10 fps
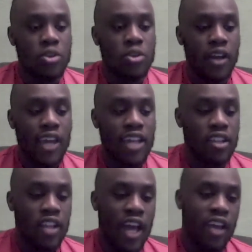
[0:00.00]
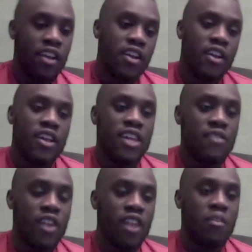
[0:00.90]
But like
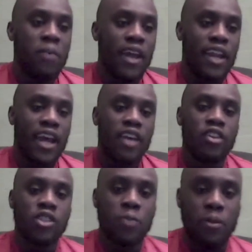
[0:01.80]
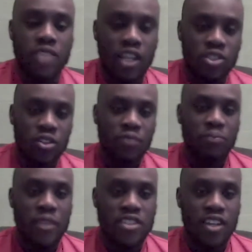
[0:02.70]
even another player that you should probably touch on,
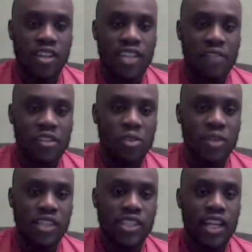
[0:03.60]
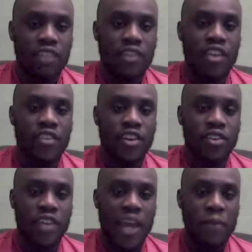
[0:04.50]
Mr. David Luiz. He had a very, very
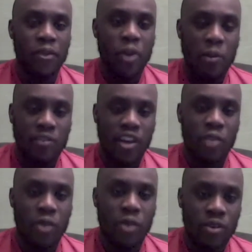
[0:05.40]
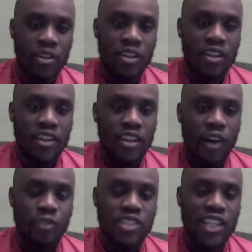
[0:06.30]
good game. You know him very well.
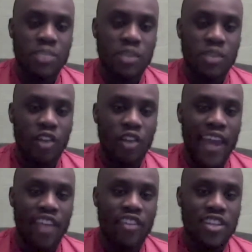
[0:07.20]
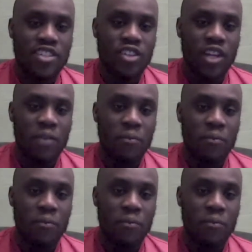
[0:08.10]
Obviously, there's been a lot of hated criticism on him.